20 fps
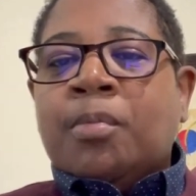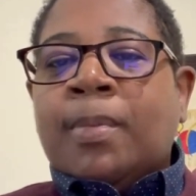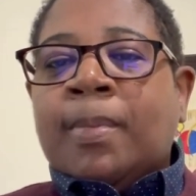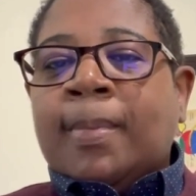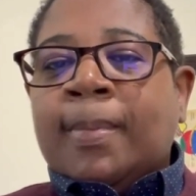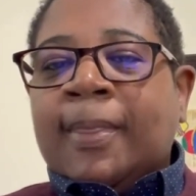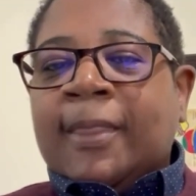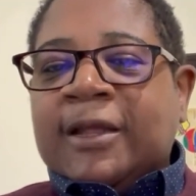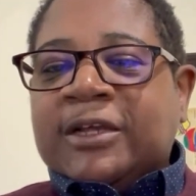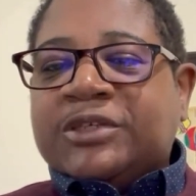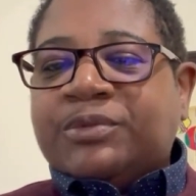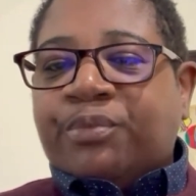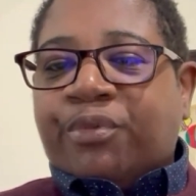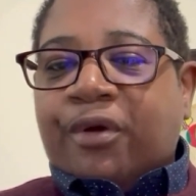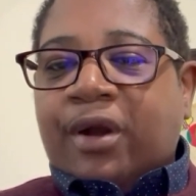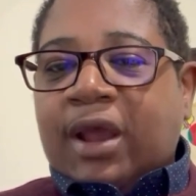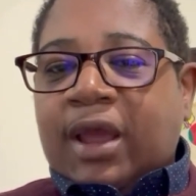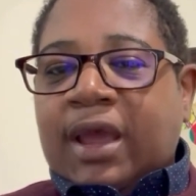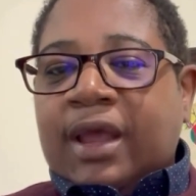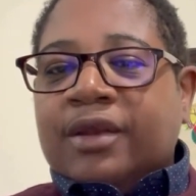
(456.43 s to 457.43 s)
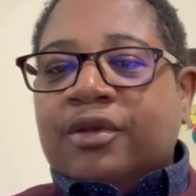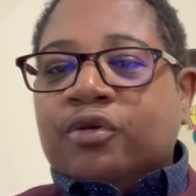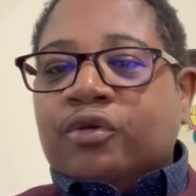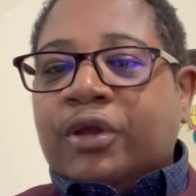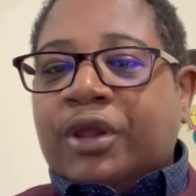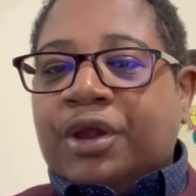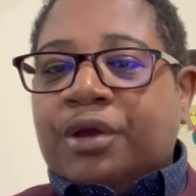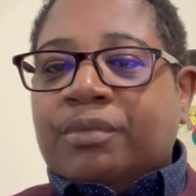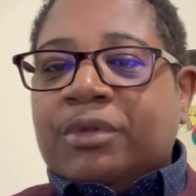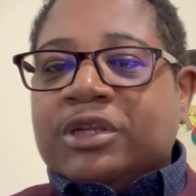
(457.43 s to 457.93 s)
This brand you'll
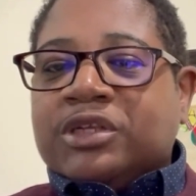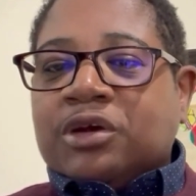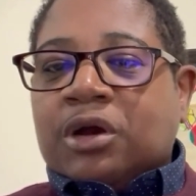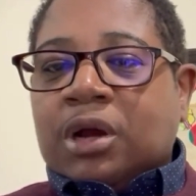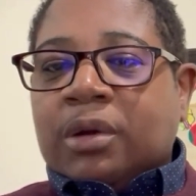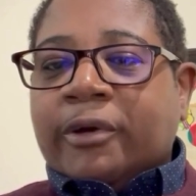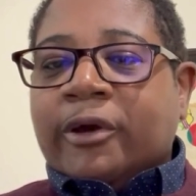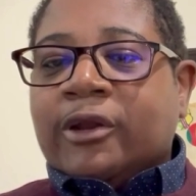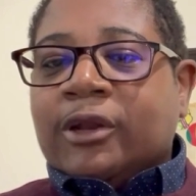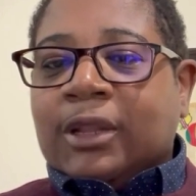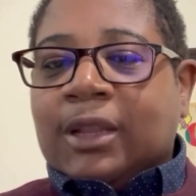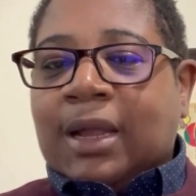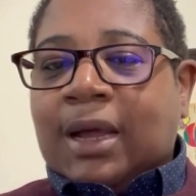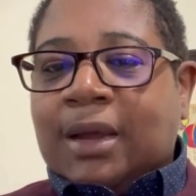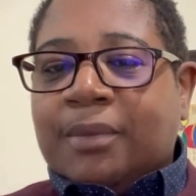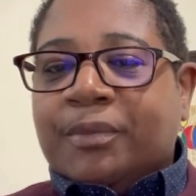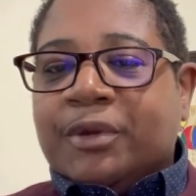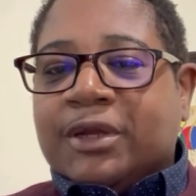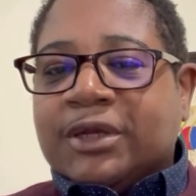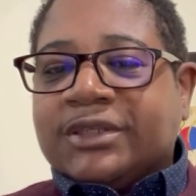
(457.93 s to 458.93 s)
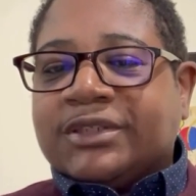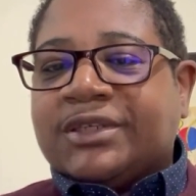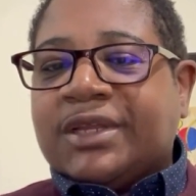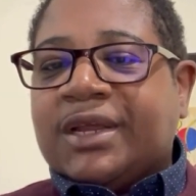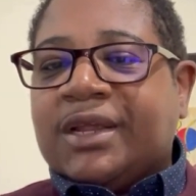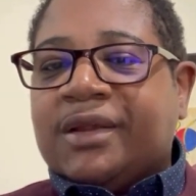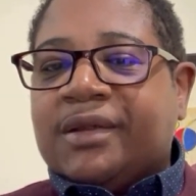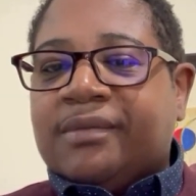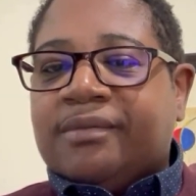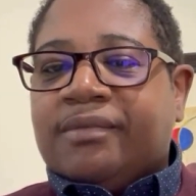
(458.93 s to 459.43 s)
hear me talk about a lot because
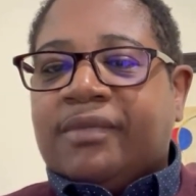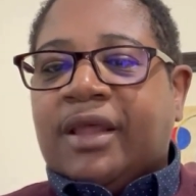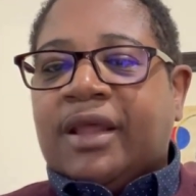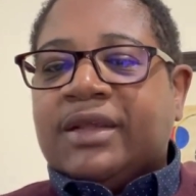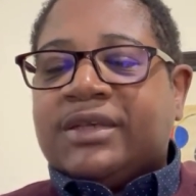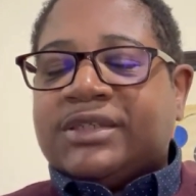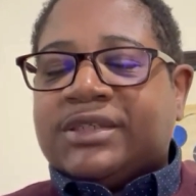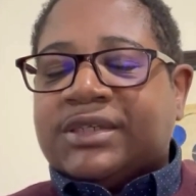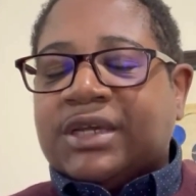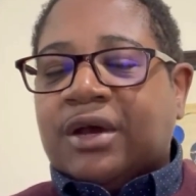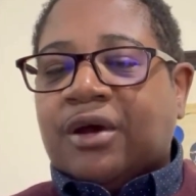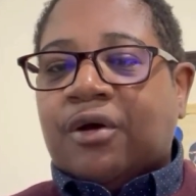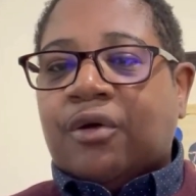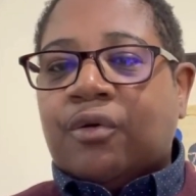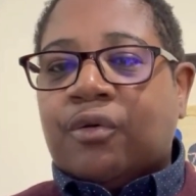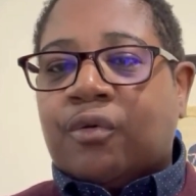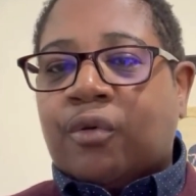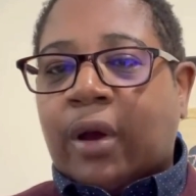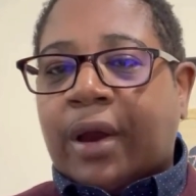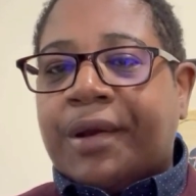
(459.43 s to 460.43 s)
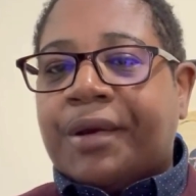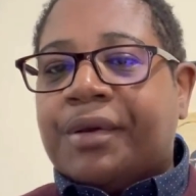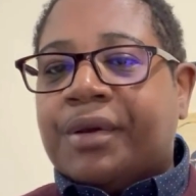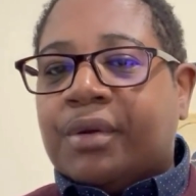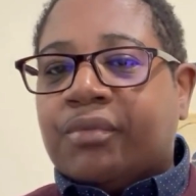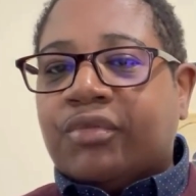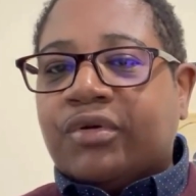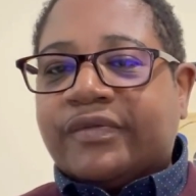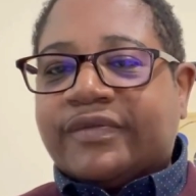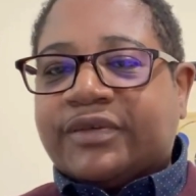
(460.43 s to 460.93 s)
they sell quite a
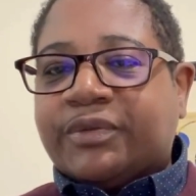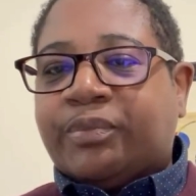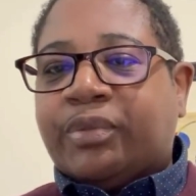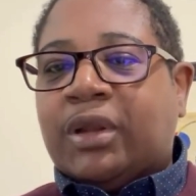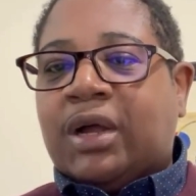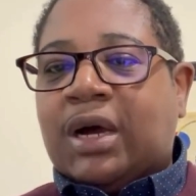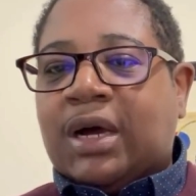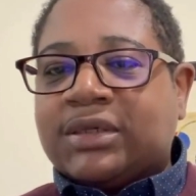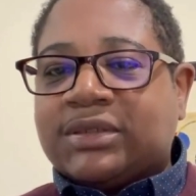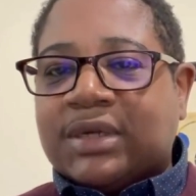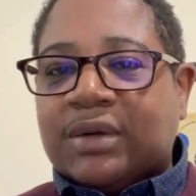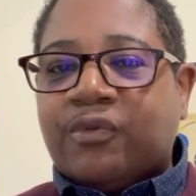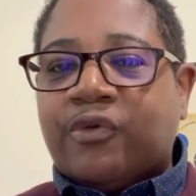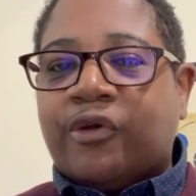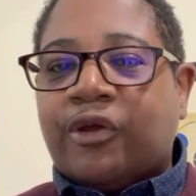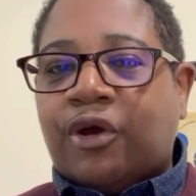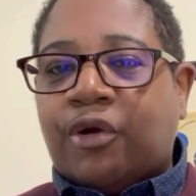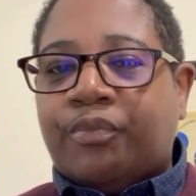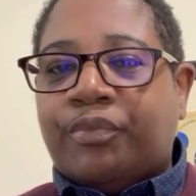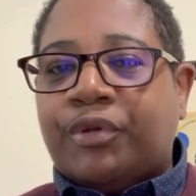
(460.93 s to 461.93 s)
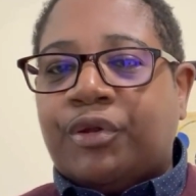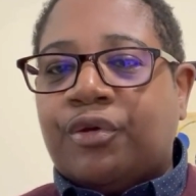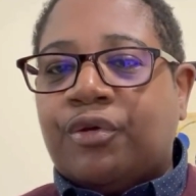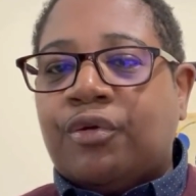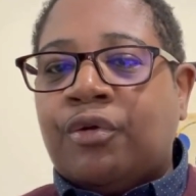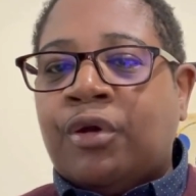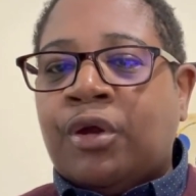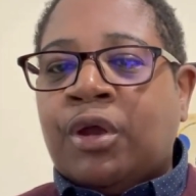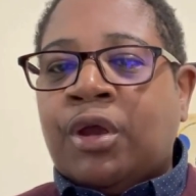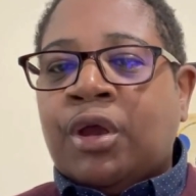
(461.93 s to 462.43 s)
number of supplies that will help
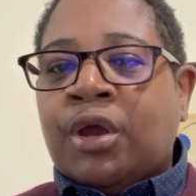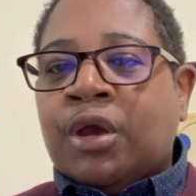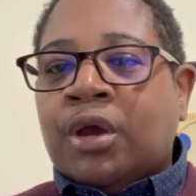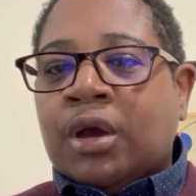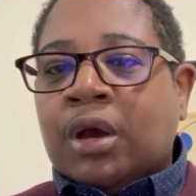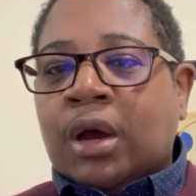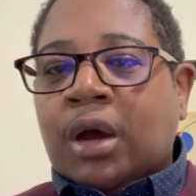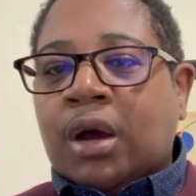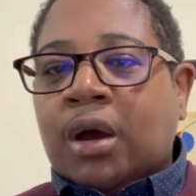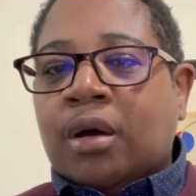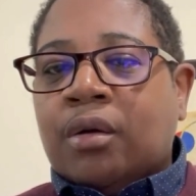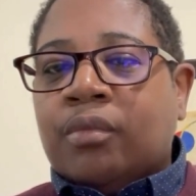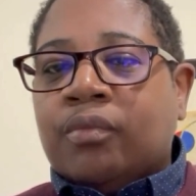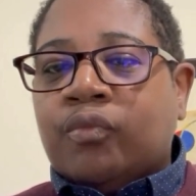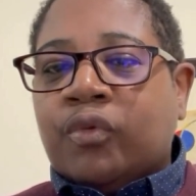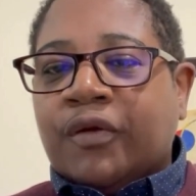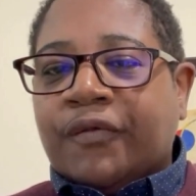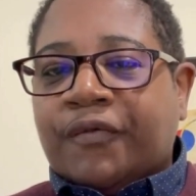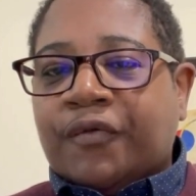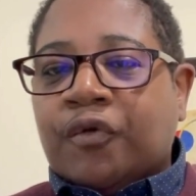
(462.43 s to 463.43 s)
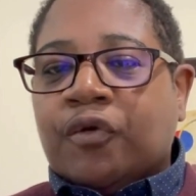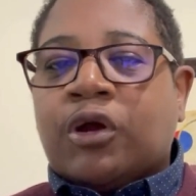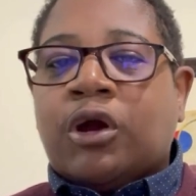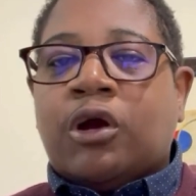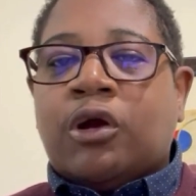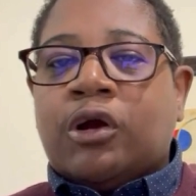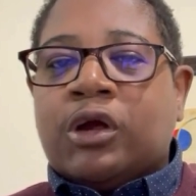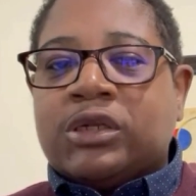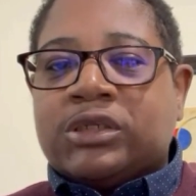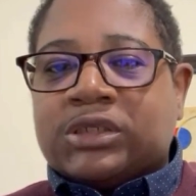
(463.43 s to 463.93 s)
you with your
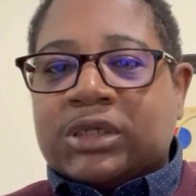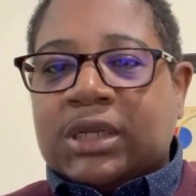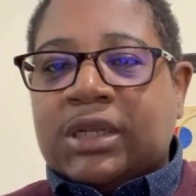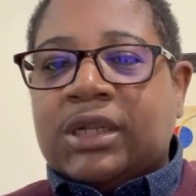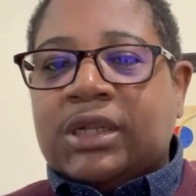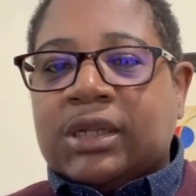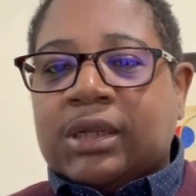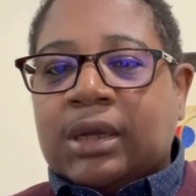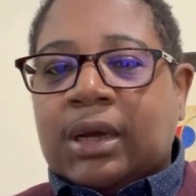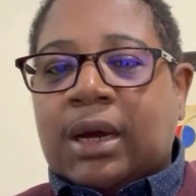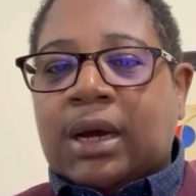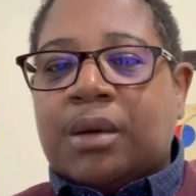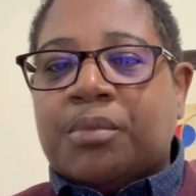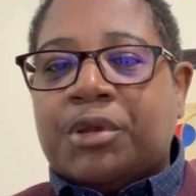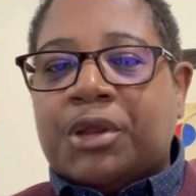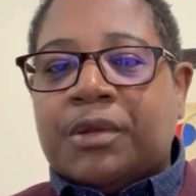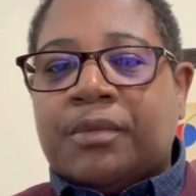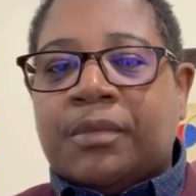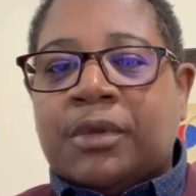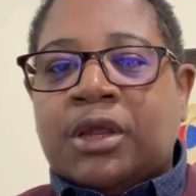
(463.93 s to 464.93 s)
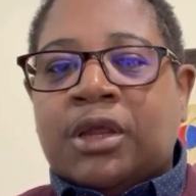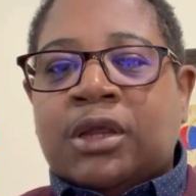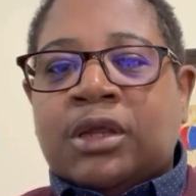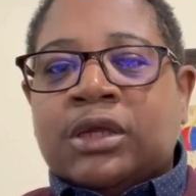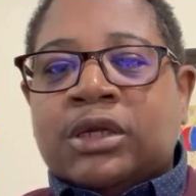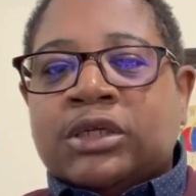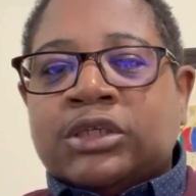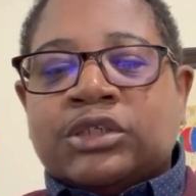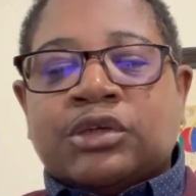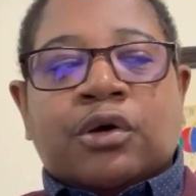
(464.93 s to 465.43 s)
cards and in the hobby.
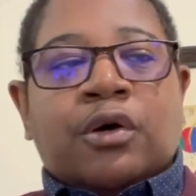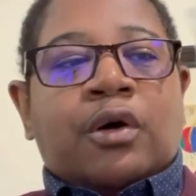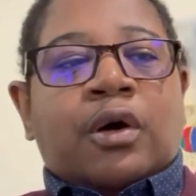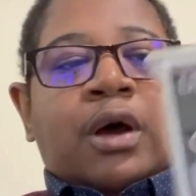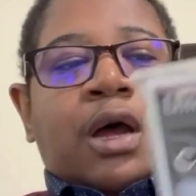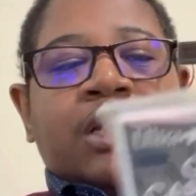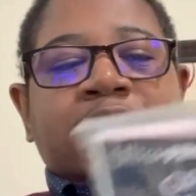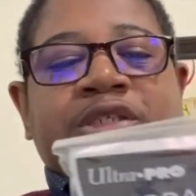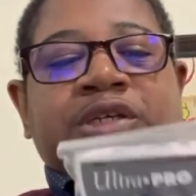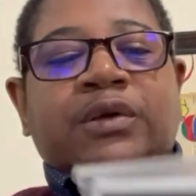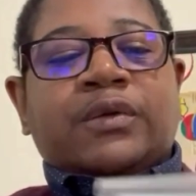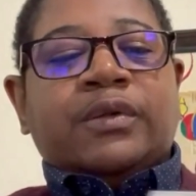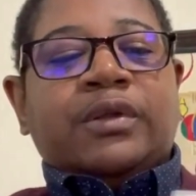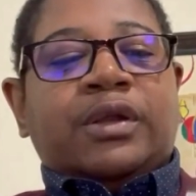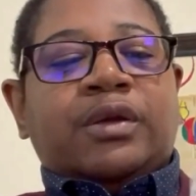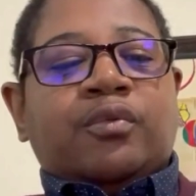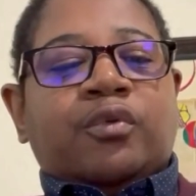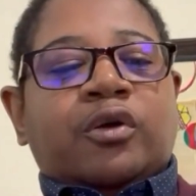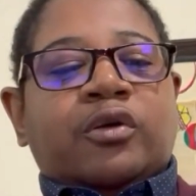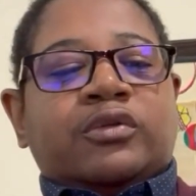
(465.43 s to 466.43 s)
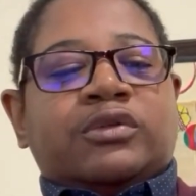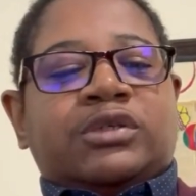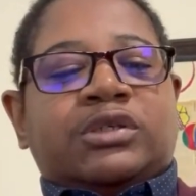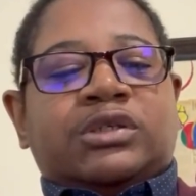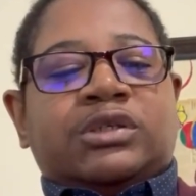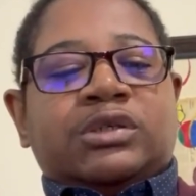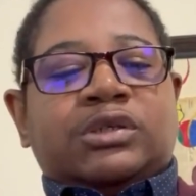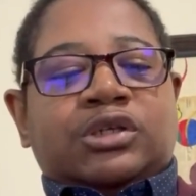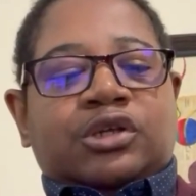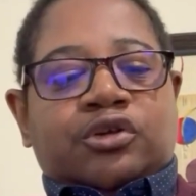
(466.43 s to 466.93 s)
So I generally will
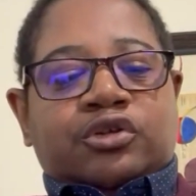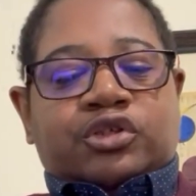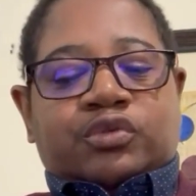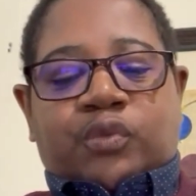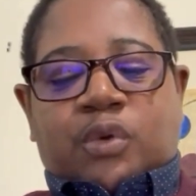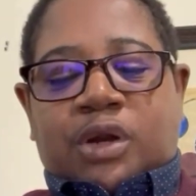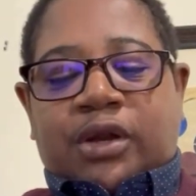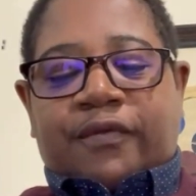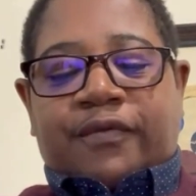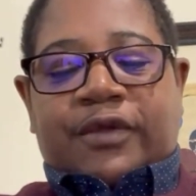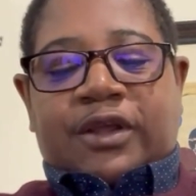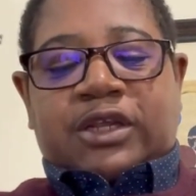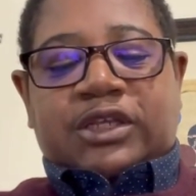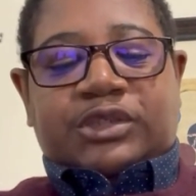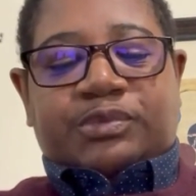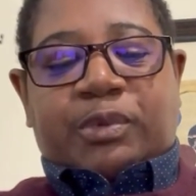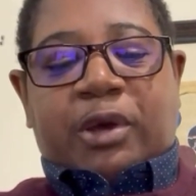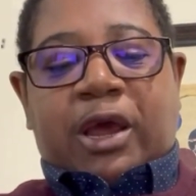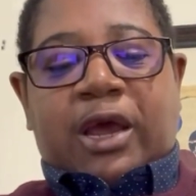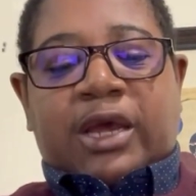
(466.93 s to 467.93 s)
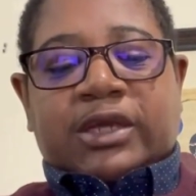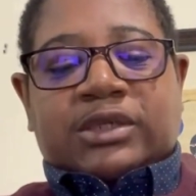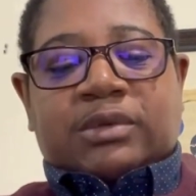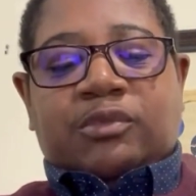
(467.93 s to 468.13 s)
use one of these bags.